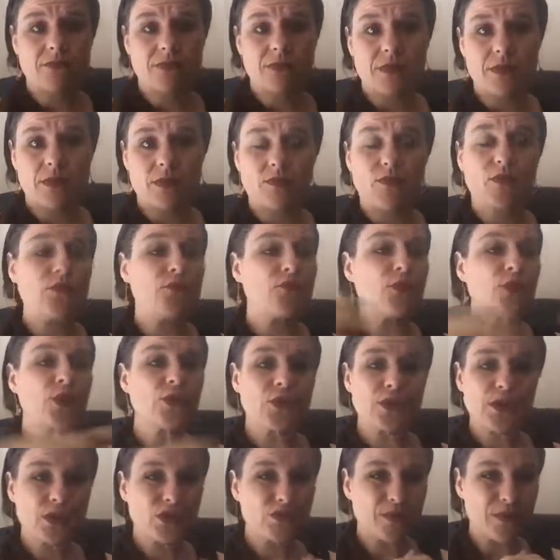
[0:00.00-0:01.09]

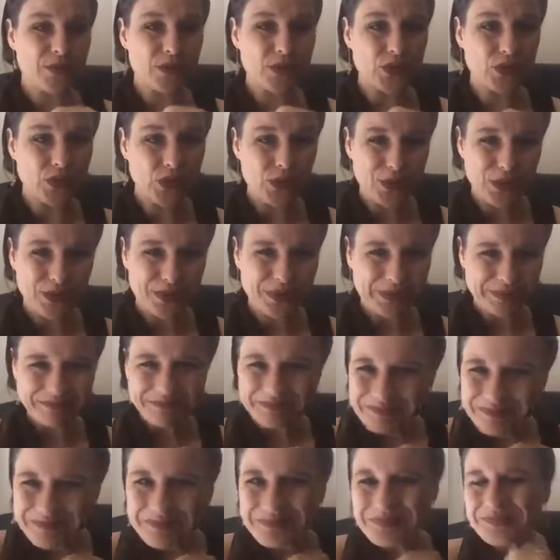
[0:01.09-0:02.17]
furthest from the truth.
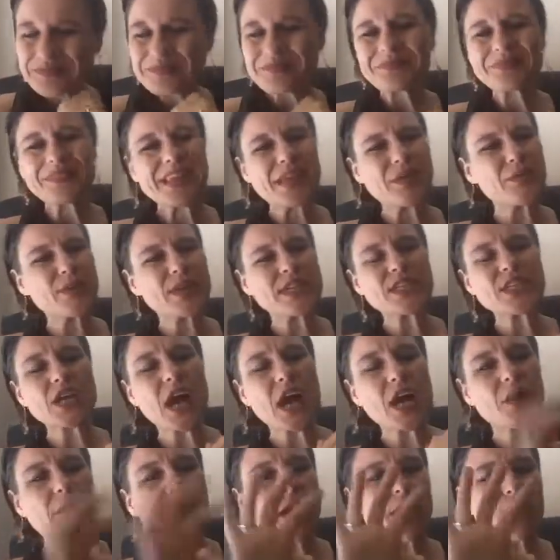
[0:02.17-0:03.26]
And we can talk
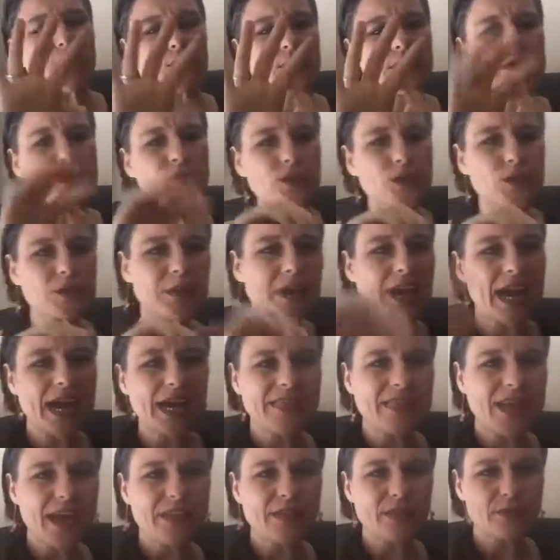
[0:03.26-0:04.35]
about research behind
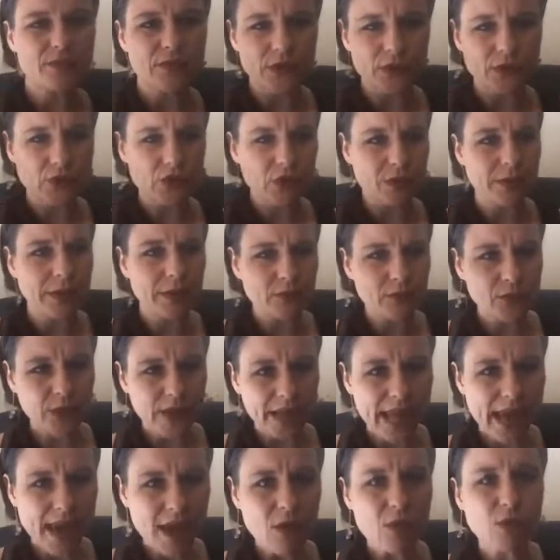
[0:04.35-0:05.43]
that in the future. But for
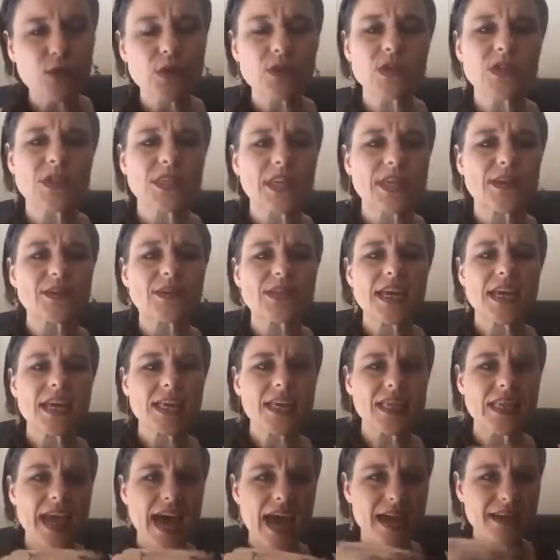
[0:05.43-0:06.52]
now, we're just going to take
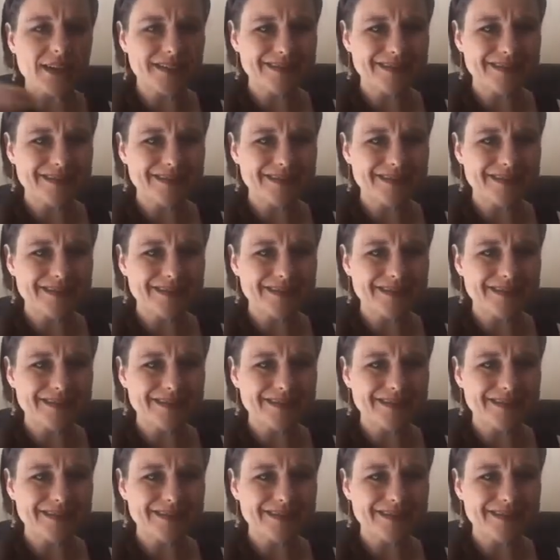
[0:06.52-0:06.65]
that